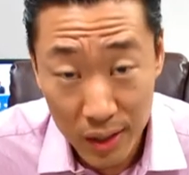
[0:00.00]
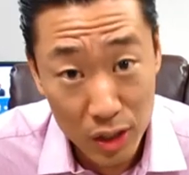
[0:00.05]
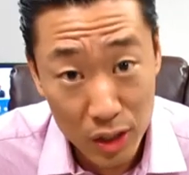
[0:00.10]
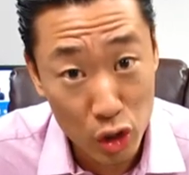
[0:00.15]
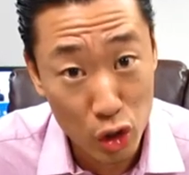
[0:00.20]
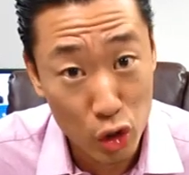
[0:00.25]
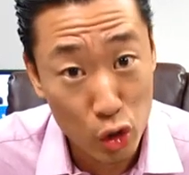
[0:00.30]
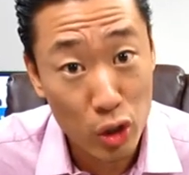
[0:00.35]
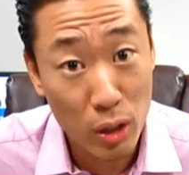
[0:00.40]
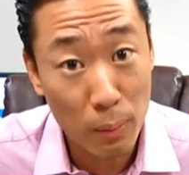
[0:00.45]

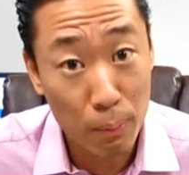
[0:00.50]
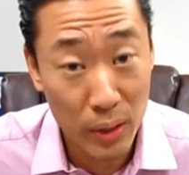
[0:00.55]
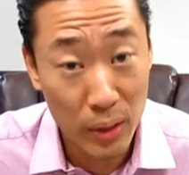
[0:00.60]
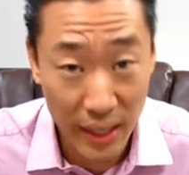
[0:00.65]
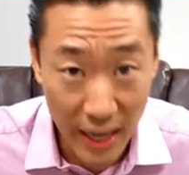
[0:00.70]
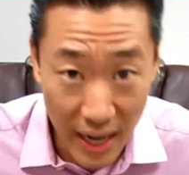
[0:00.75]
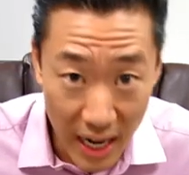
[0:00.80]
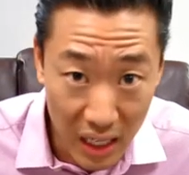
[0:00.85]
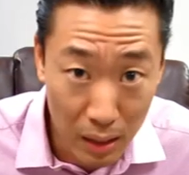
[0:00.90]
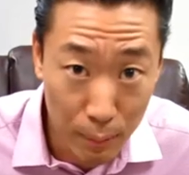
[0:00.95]
So you can
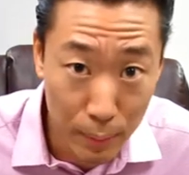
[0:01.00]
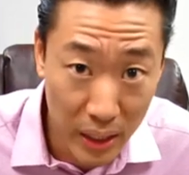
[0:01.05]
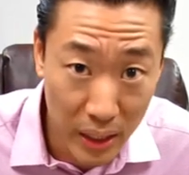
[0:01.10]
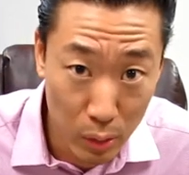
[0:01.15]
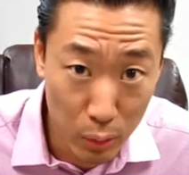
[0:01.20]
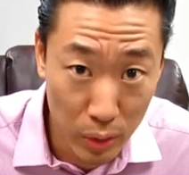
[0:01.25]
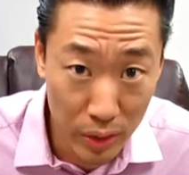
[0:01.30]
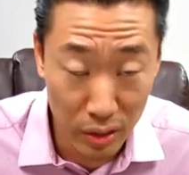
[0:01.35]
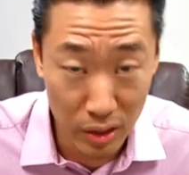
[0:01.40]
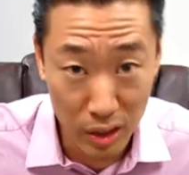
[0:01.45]
bring anybody
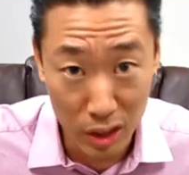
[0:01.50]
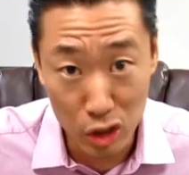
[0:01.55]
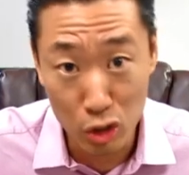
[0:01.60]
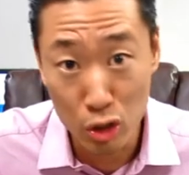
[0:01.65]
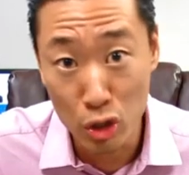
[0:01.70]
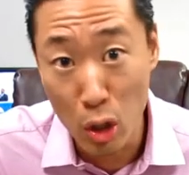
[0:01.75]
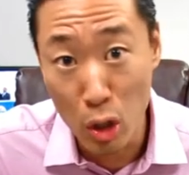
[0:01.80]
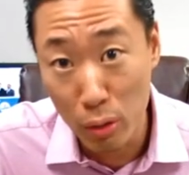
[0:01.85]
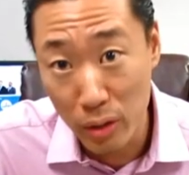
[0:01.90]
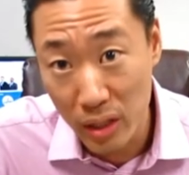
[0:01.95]
with you and you
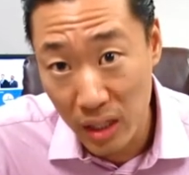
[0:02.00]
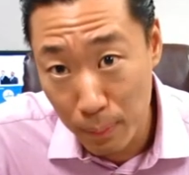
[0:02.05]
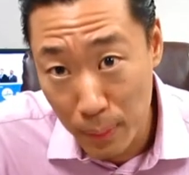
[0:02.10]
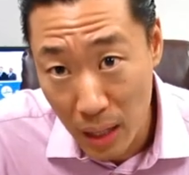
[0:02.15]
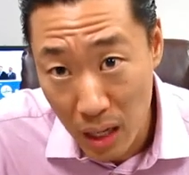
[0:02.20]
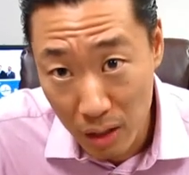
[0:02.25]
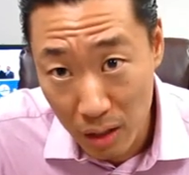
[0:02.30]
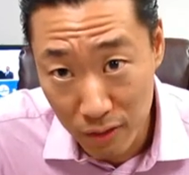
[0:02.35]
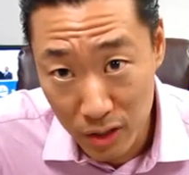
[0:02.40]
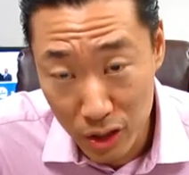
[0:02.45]
don't need
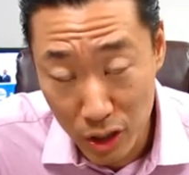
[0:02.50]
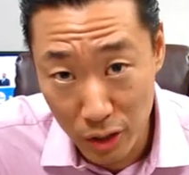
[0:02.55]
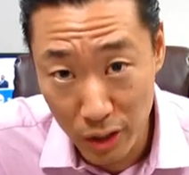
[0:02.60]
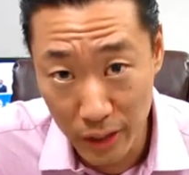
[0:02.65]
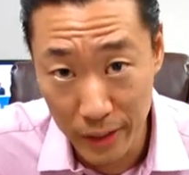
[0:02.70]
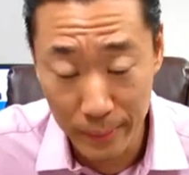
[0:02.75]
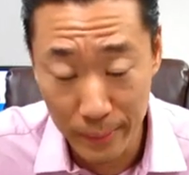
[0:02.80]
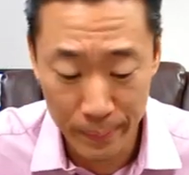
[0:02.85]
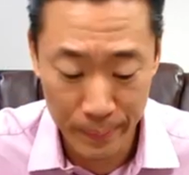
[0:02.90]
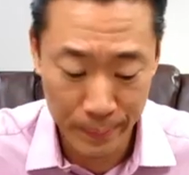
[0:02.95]
power of attorney.